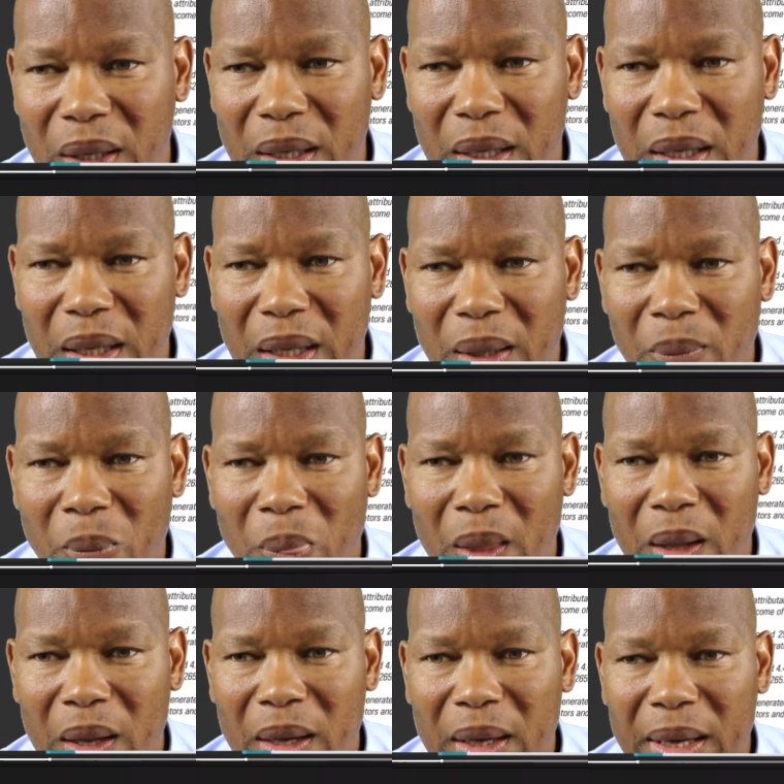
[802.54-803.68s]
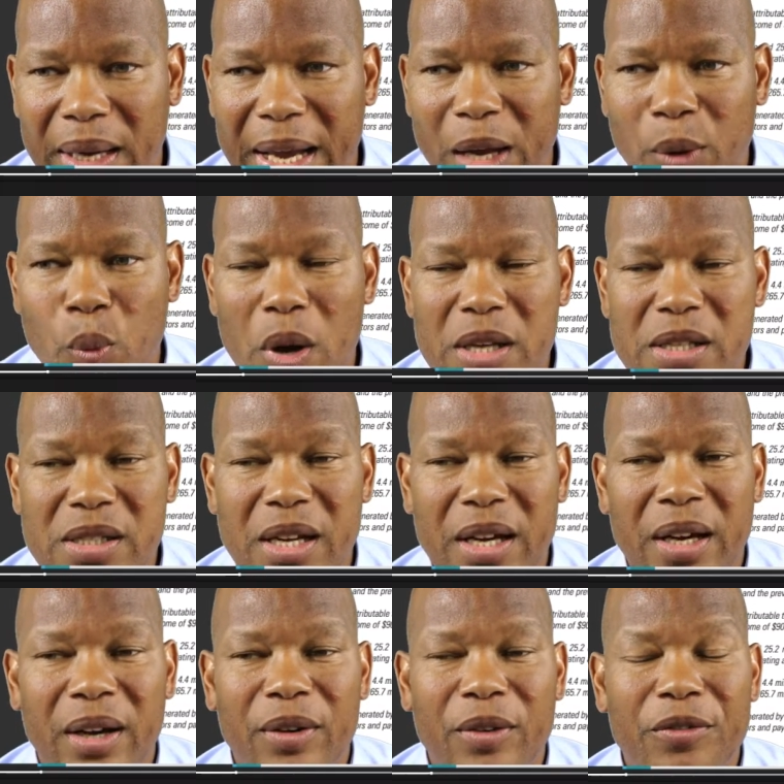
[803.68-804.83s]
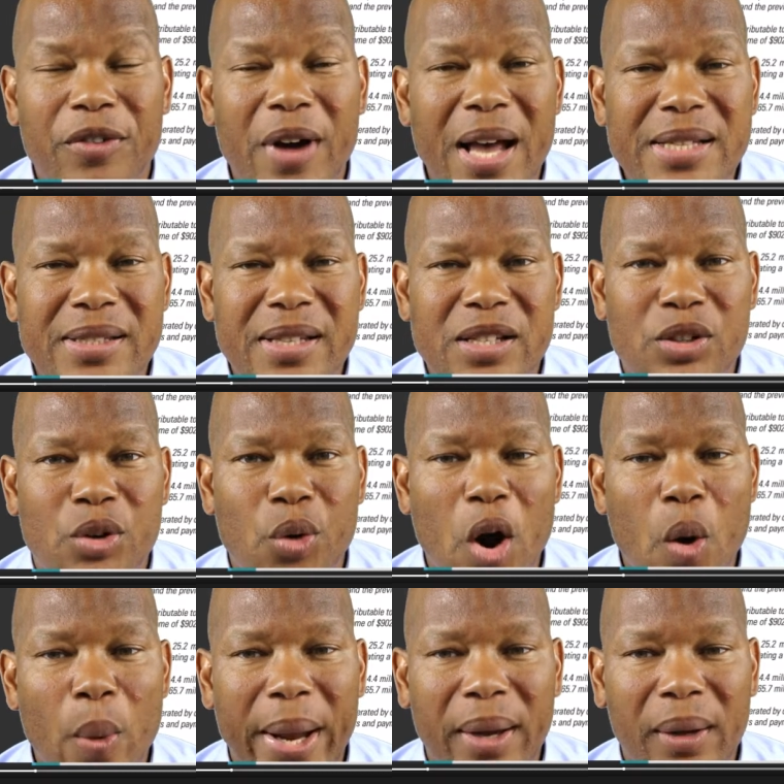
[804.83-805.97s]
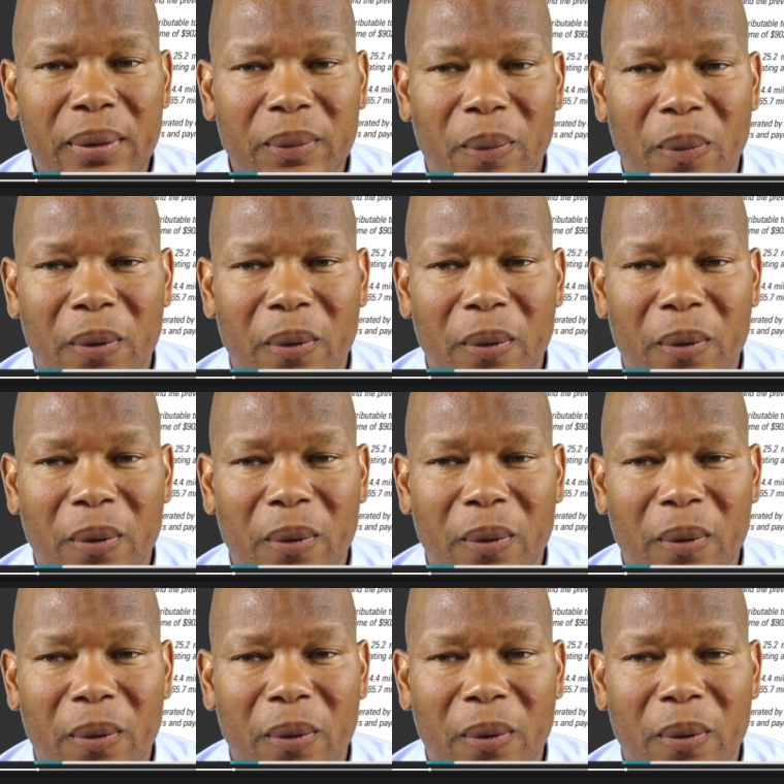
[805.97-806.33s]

It was the fastest growing